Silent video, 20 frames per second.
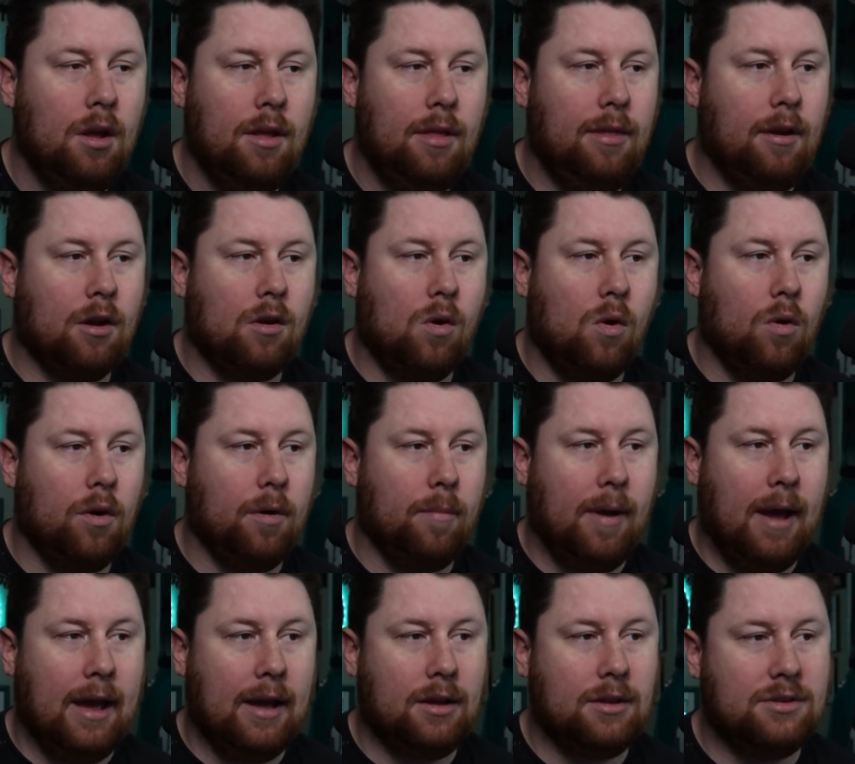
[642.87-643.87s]
their
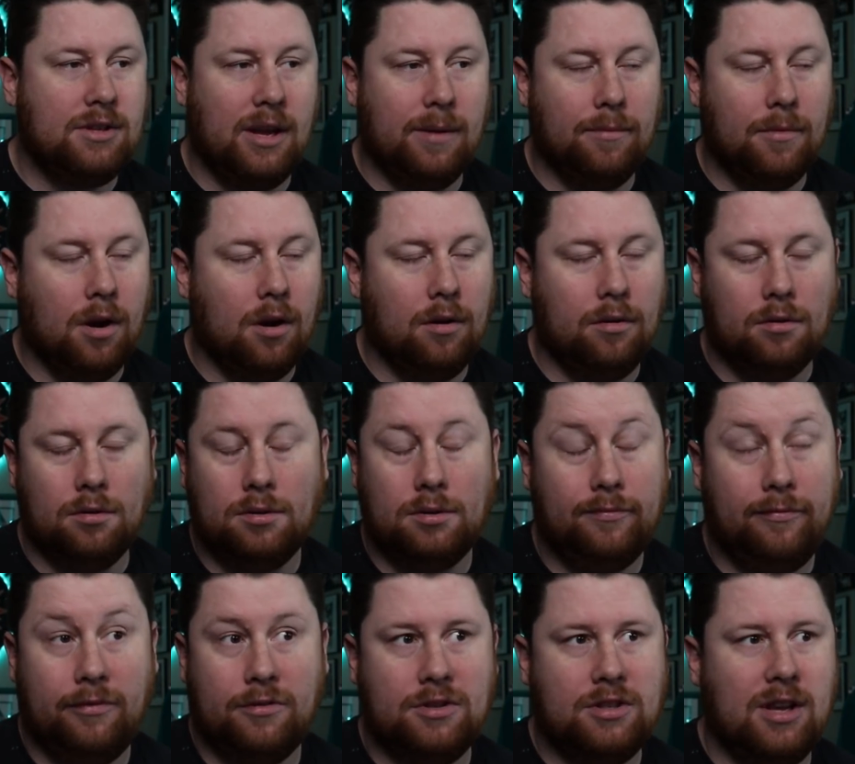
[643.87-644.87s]
quarterback Sam Darnold.
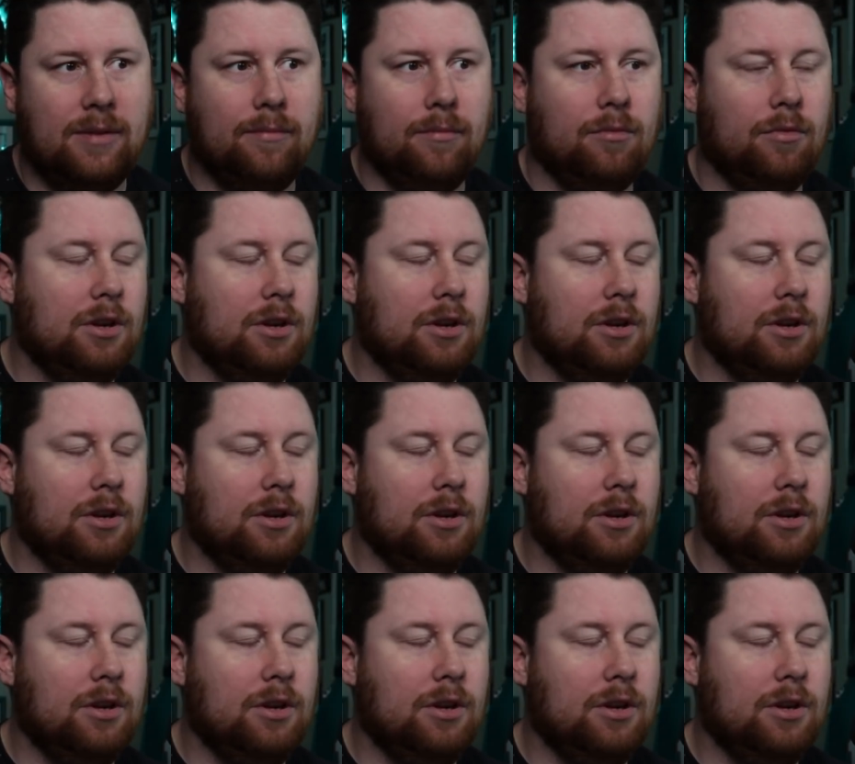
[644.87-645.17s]
For some